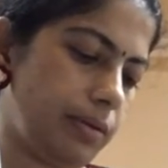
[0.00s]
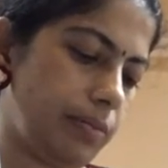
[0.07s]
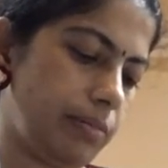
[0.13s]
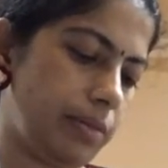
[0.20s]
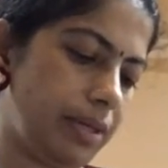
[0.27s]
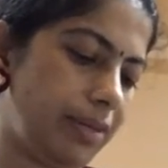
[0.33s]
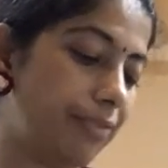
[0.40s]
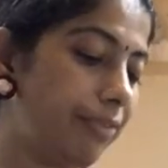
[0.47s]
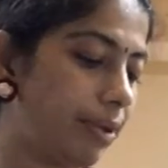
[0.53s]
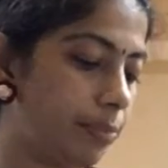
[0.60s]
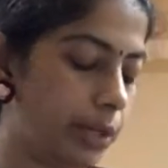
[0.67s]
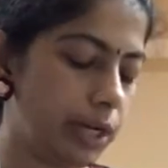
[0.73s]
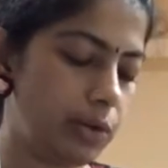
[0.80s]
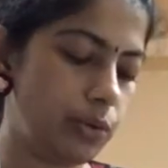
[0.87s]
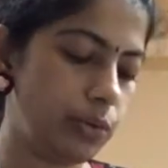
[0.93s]
My
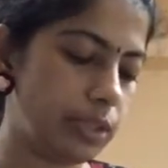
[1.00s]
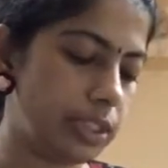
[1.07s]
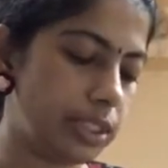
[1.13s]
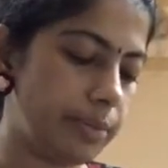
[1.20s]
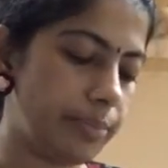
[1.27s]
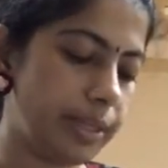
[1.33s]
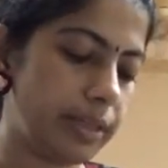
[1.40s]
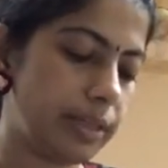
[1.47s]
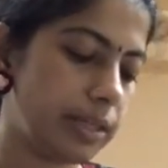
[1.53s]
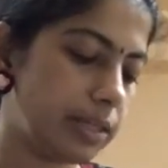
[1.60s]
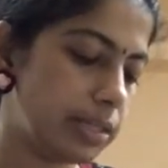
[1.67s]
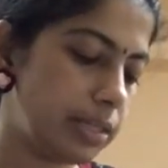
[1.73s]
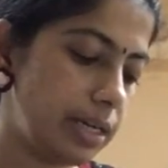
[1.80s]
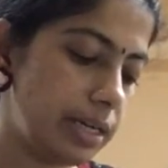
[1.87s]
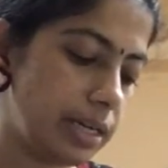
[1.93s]
fabric glue is in a pathetic
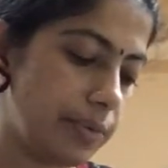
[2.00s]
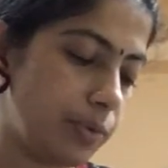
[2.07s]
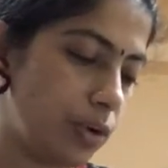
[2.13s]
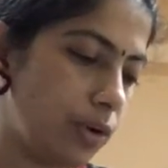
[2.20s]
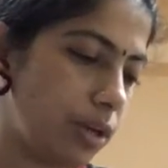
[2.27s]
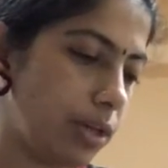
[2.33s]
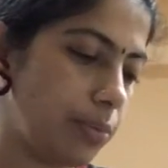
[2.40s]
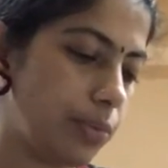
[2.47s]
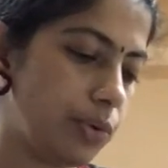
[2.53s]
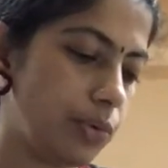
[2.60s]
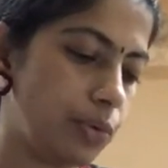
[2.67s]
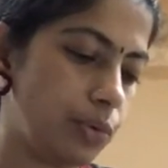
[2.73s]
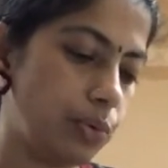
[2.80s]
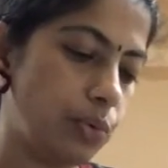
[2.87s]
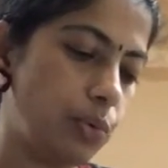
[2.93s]
state. I'm not able
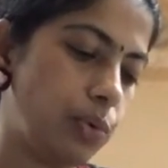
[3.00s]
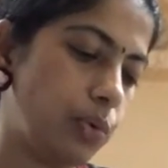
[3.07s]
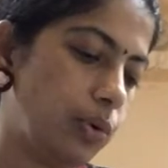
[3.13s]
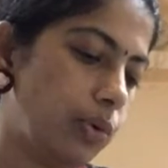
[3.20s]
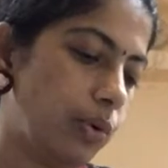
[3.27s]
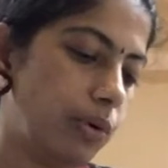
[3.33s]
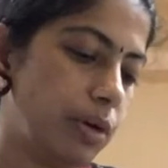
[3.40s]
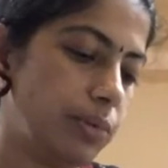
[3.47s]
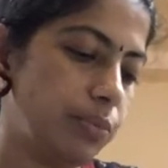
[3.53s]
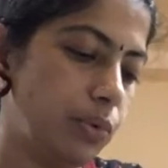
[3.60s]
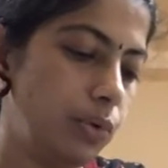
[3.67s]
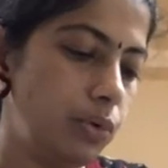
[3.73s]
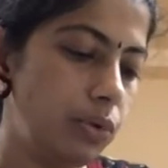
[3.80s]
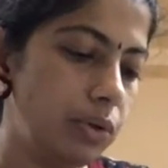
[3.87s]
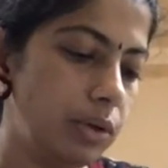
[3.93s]
to order
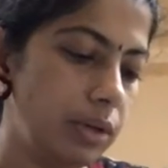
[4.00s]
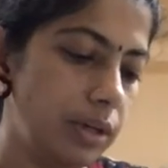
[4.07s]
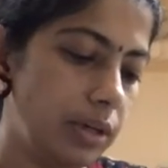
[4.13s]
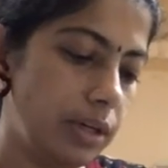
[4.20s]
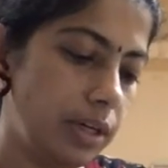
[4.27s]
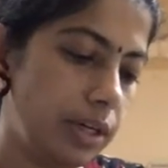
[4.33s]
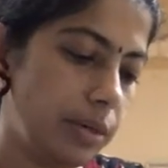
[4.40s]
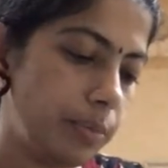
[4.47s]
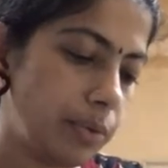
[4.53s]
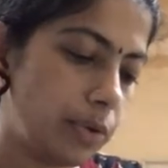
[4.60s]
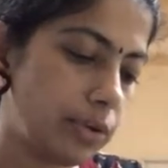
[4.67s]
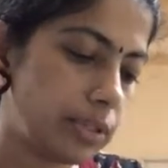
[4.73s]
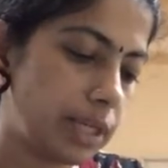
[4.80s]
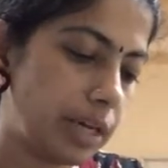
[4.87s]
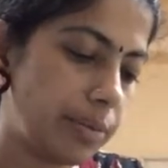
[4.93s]
more
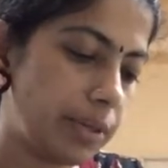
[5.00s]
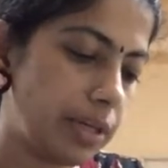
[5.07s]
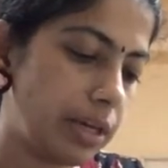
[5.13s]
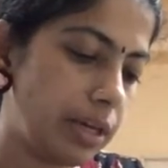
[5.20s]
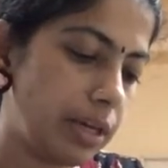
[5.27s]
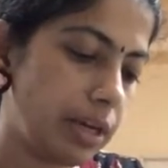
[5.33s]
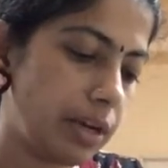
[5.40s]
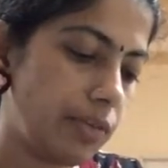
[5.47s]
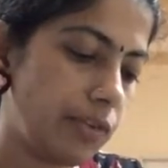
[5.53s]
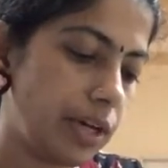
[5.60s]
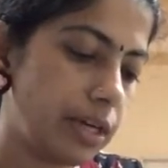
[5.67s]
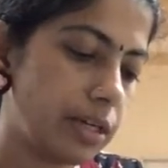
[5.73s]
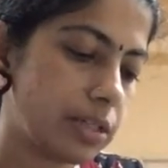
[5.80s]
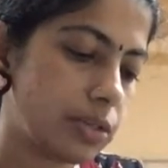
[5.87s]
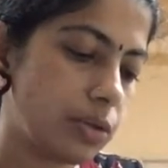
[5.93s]
because I'm in an area where
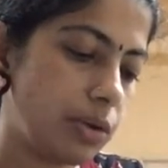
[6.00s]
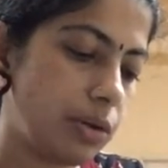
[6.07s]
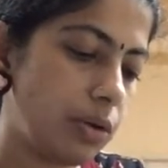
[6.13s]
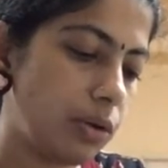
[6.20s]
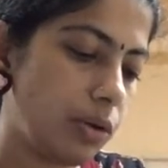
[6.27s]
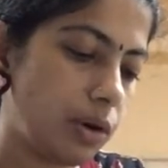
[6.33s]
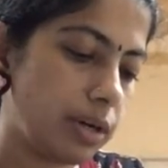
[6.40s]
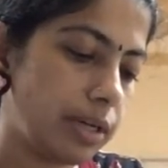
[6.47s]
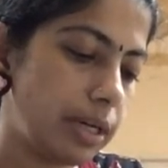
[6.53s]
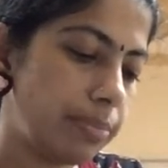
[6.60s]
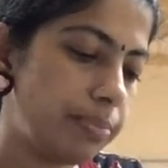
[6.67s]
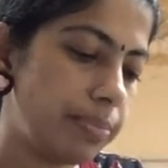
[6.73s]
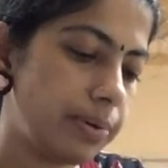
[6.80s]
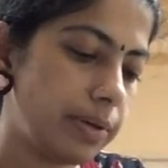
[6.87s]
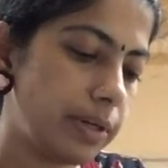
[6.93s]
it is all locked up.
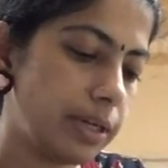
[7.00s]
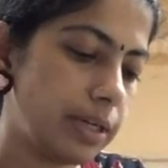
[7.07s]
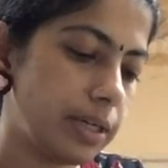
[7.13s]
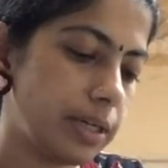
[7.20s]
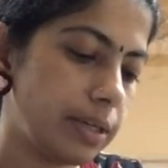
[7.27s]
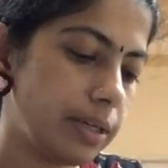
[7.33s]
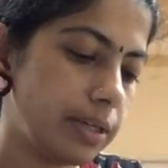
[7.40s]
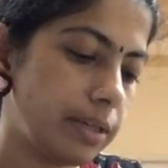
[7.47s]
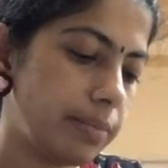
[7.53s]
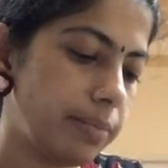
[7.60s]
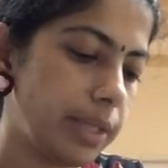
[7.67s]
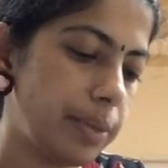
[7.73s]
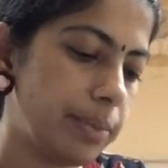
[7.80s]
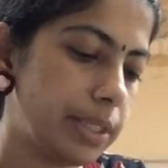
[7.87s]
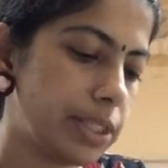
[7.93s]
Minimal